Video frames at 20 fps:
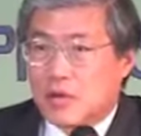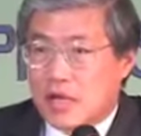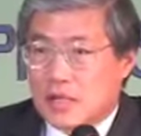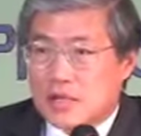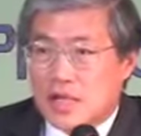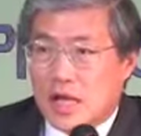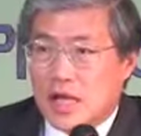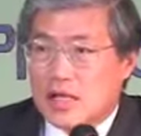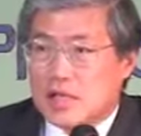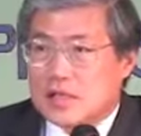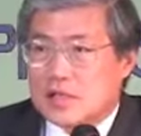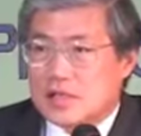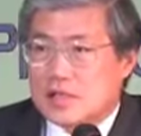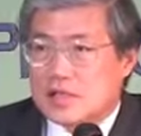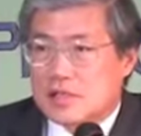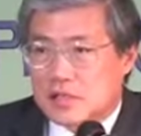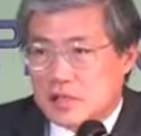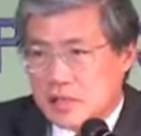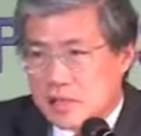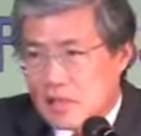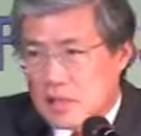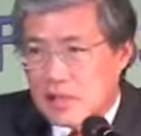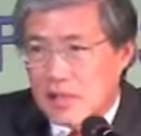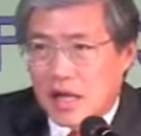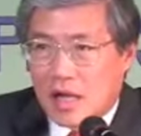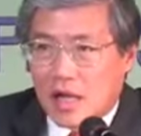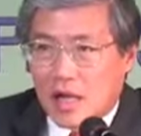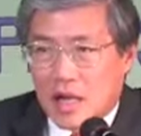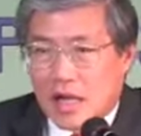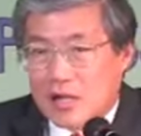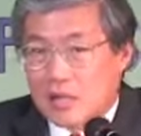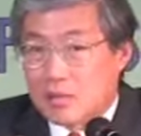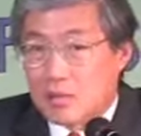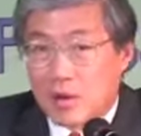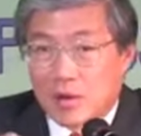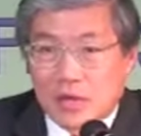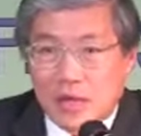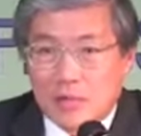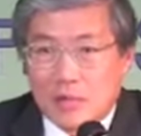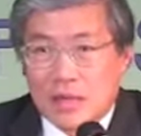will raise hands, I like
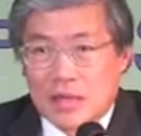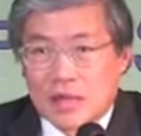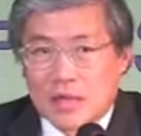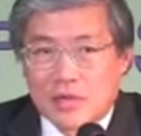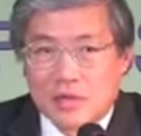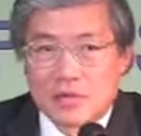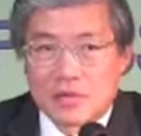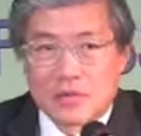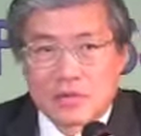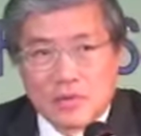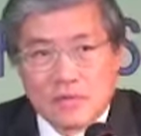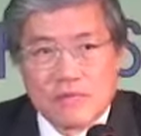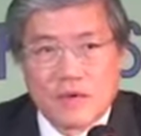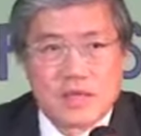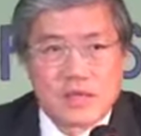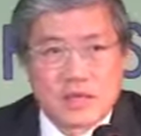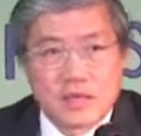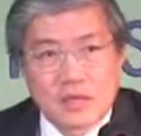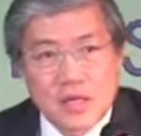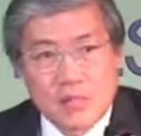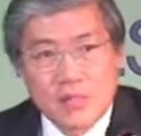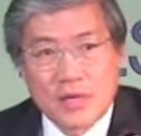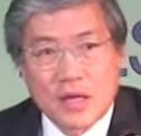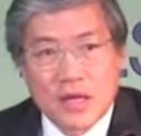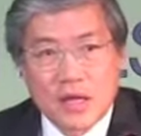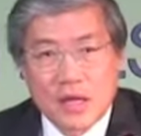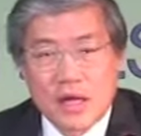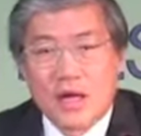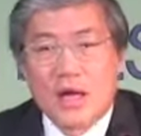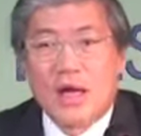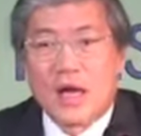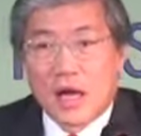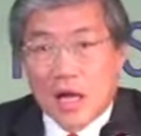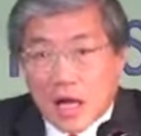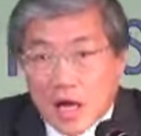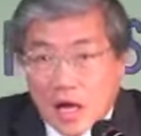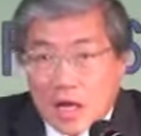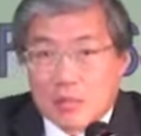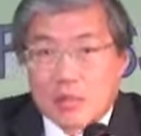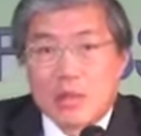to borrow that money to invest in something,
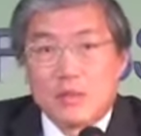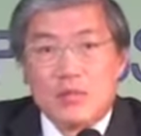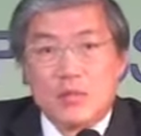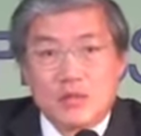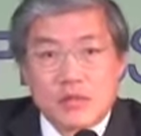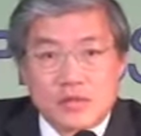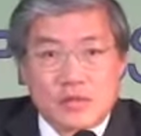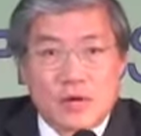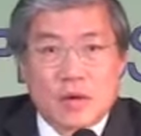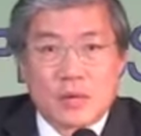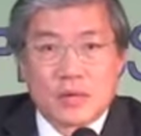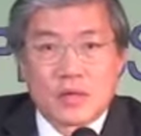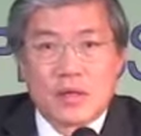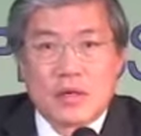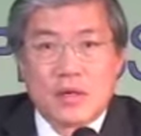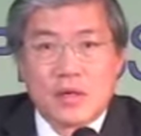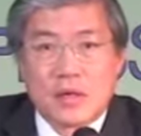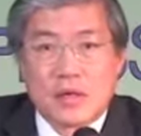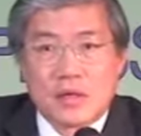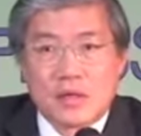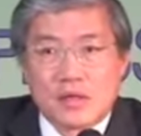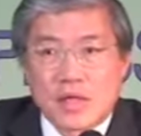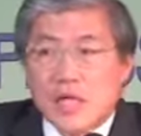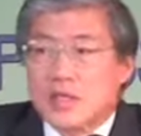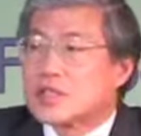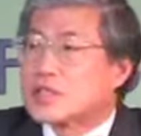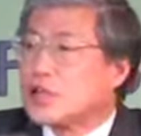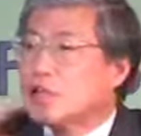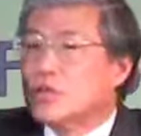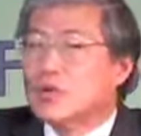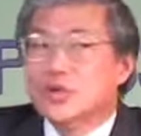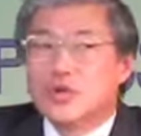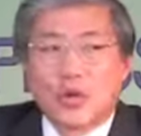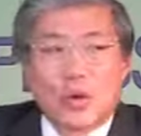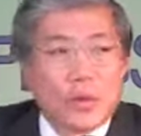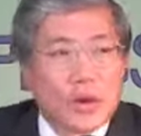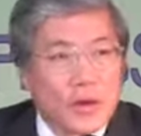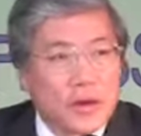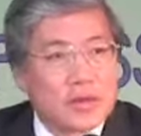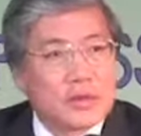and the economy moves forward. That's the
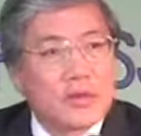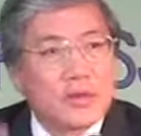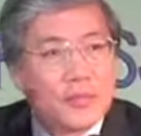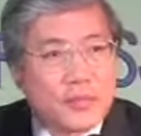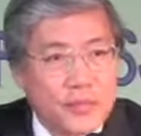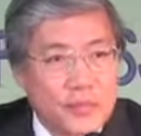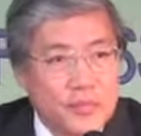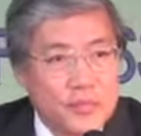usual world.